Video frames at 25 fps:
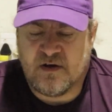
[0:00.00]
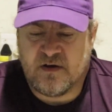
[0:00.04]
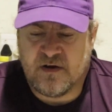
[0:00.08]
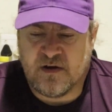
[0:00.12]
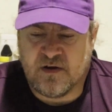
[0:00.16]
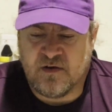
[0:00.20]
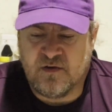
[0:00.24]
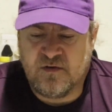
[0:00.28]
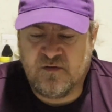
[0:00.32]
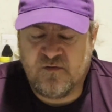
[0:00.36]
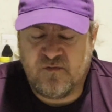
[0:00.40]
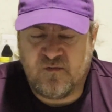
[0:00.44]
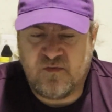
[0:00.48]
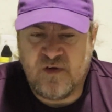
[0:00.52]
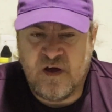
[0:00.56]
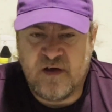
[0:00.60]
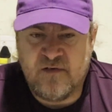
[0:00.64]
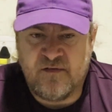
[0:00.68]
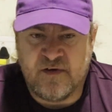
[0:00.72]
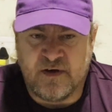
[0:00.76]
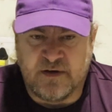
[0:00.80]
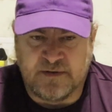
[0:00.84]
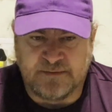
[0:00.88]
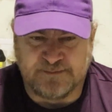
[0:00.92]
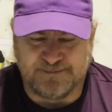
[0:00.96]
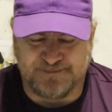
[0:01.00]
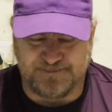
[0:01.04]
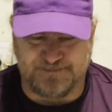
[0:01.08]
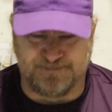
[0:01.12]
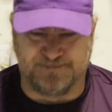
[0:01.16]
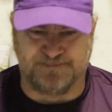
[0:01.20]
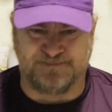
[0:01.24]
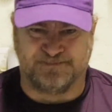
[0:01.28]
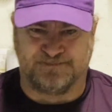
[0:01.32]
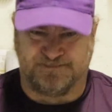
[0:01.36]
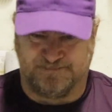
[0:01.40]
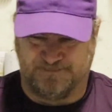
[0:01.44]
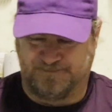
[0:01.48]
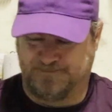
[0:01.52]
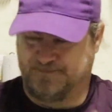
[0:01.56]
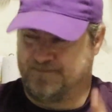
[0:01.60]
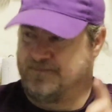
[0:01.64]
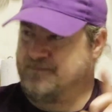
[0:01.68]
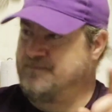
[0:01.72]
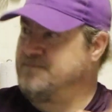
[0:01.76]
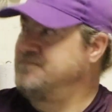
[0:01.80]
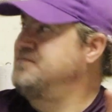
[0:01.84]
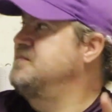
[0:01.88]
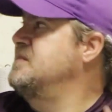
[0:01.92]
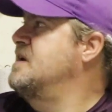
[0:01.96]
a good flavor.
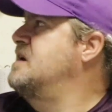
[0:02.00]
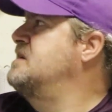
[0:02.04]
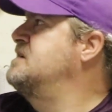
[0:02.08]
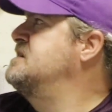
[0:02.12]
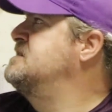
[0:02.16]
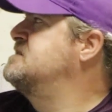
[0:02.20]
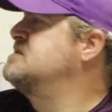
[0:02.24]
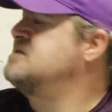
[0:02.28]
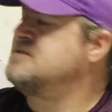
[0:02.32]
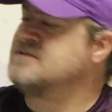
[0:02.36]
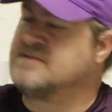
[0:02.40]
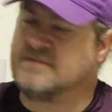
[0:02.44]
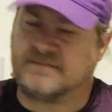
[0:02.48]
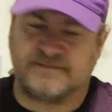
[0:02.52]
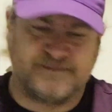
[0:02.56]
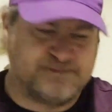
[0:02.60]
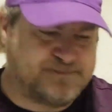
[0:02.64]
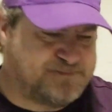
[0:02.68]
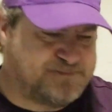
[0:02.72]
Need to